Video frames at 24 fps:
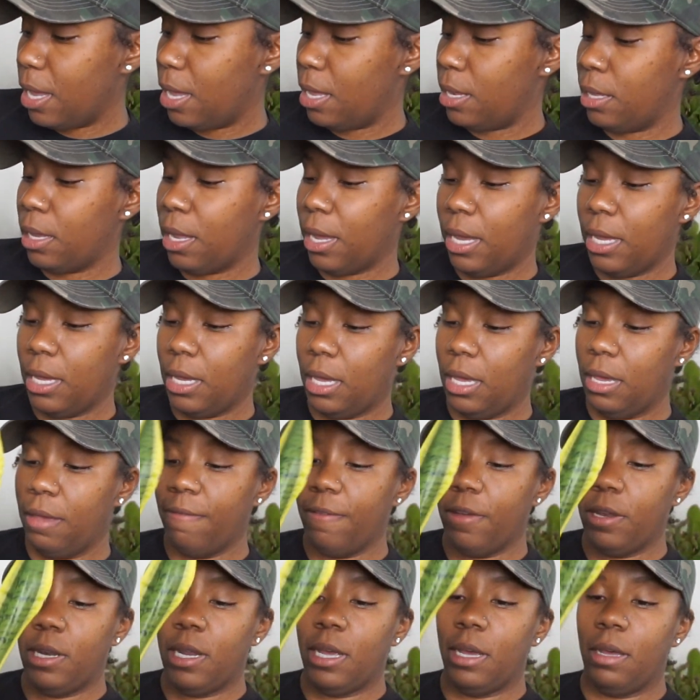And like
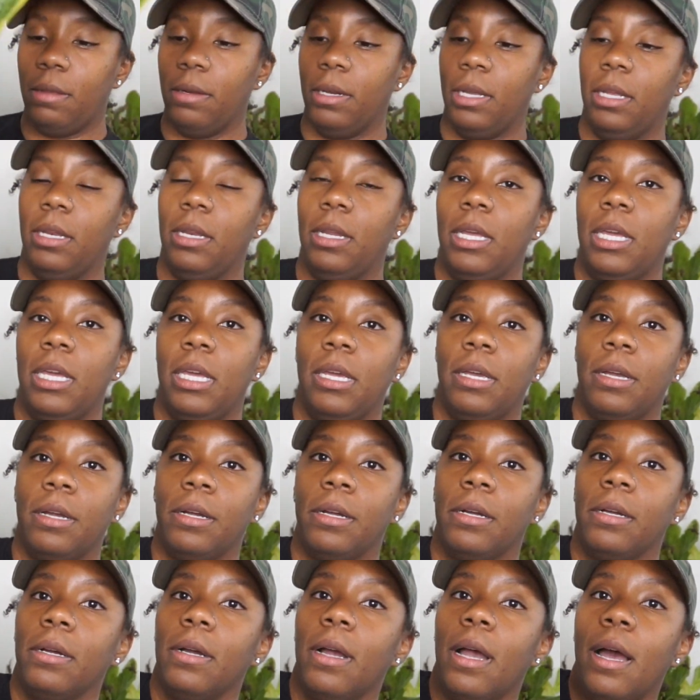even down in
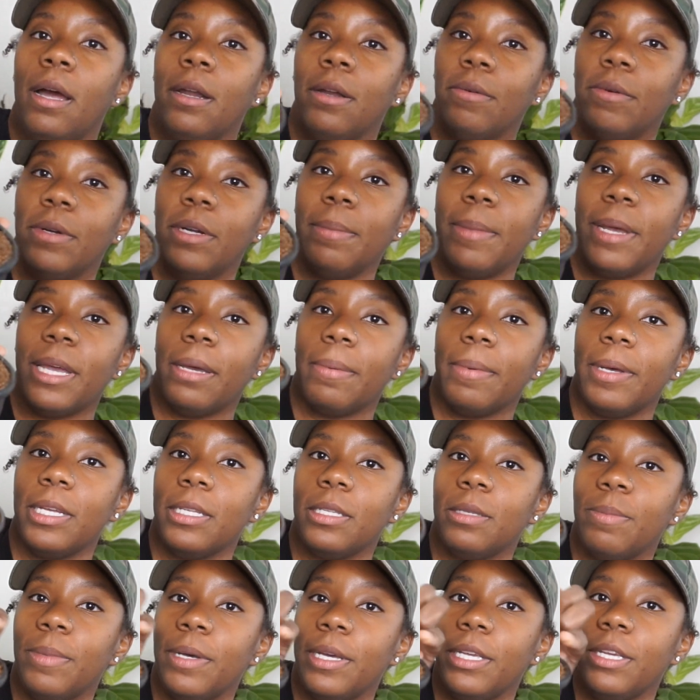here, I don't want to make a mess,
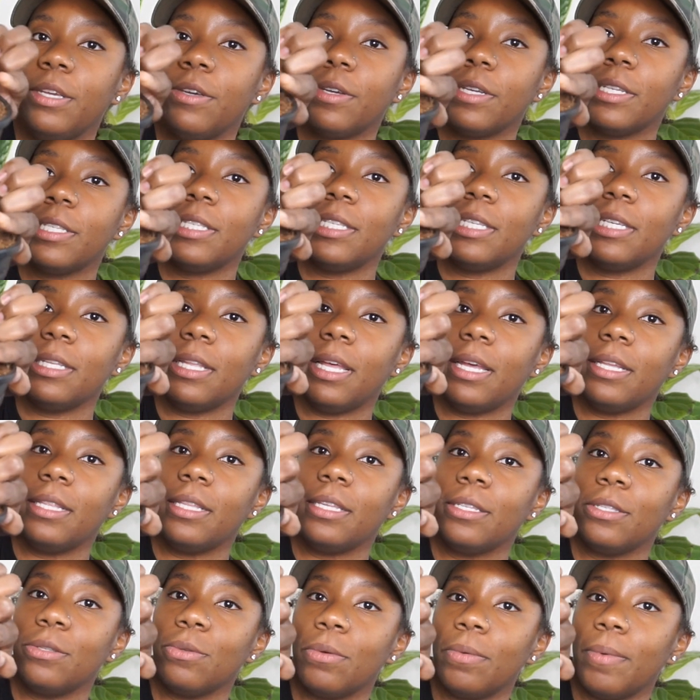but you can see like
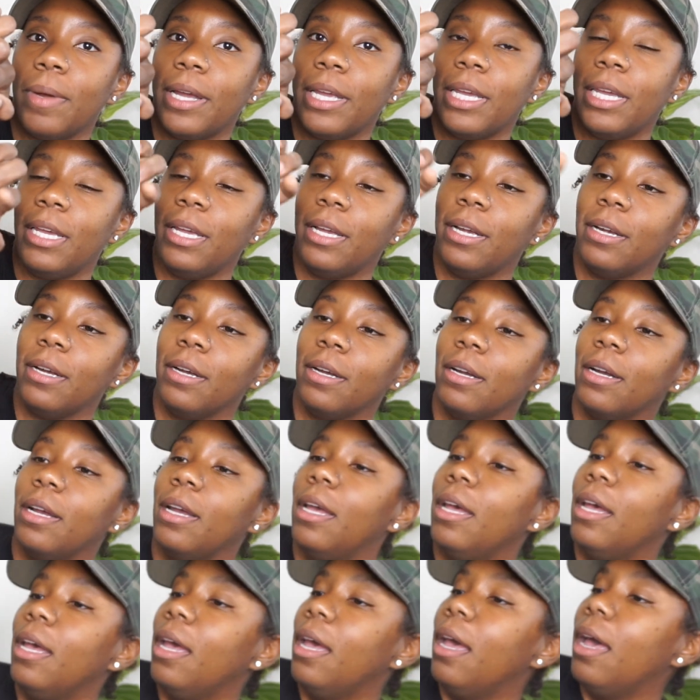this one right here.
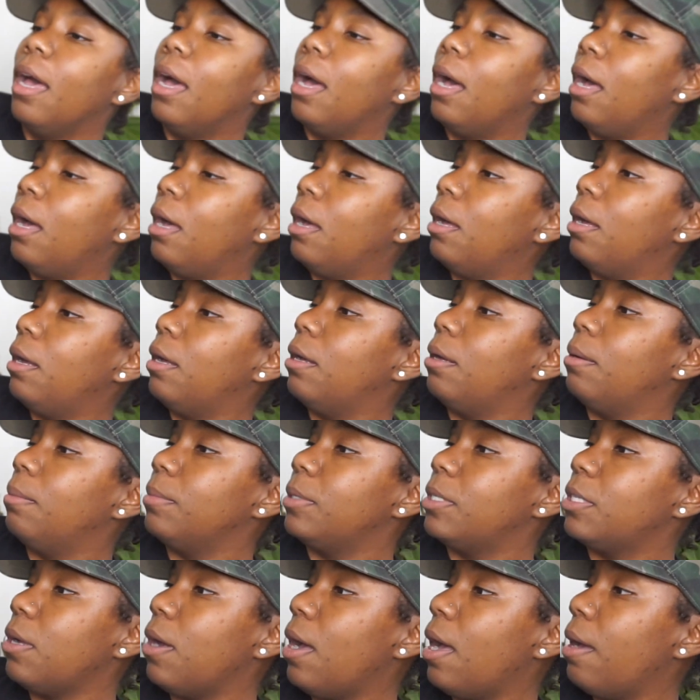
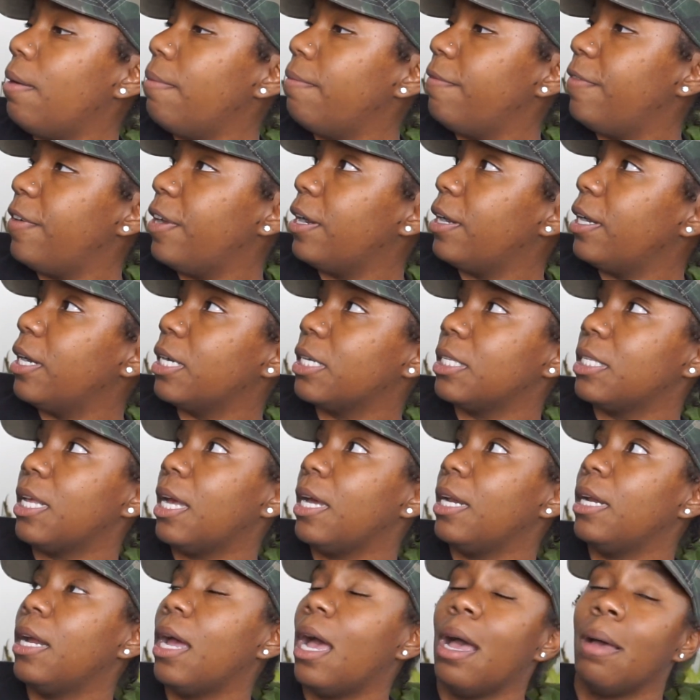So I'm very
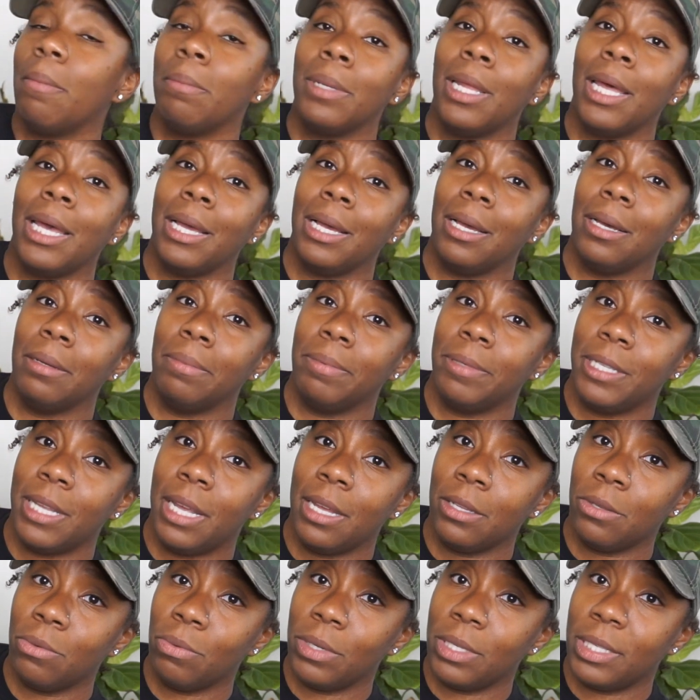excited. I'm like
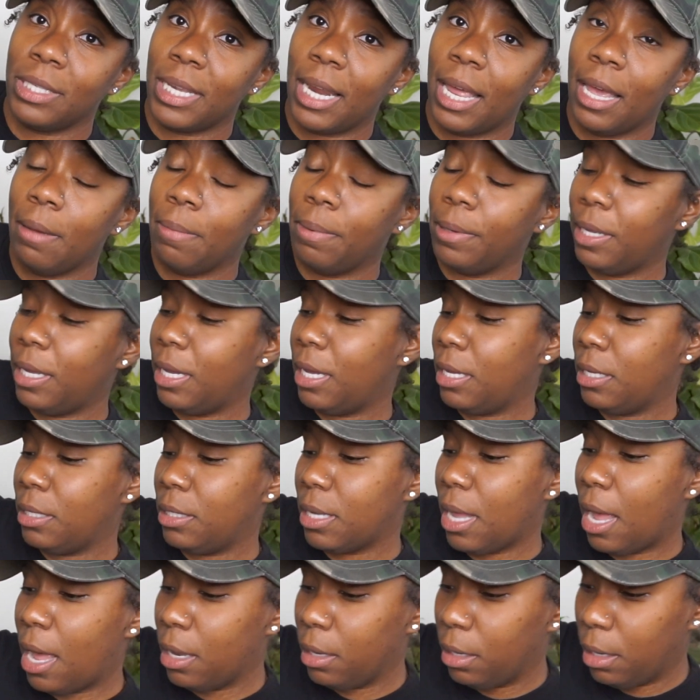obsessed with snake plants.
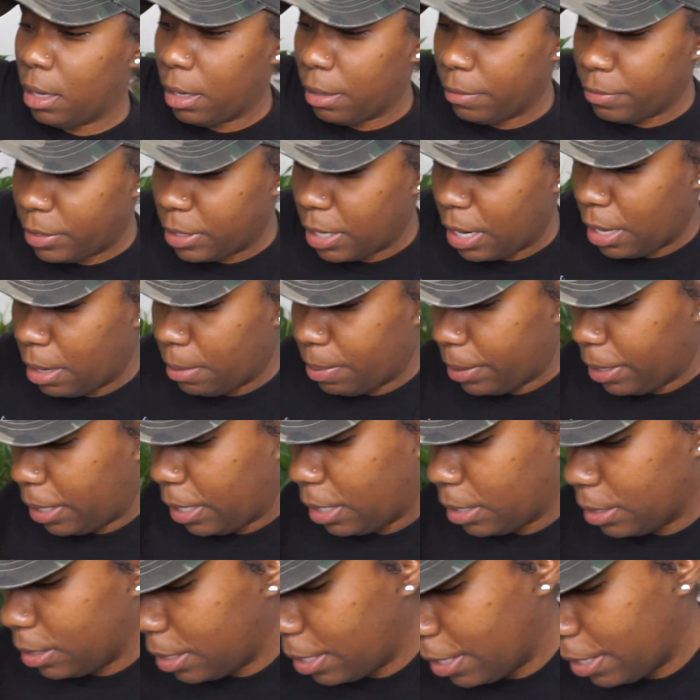I love snake plants.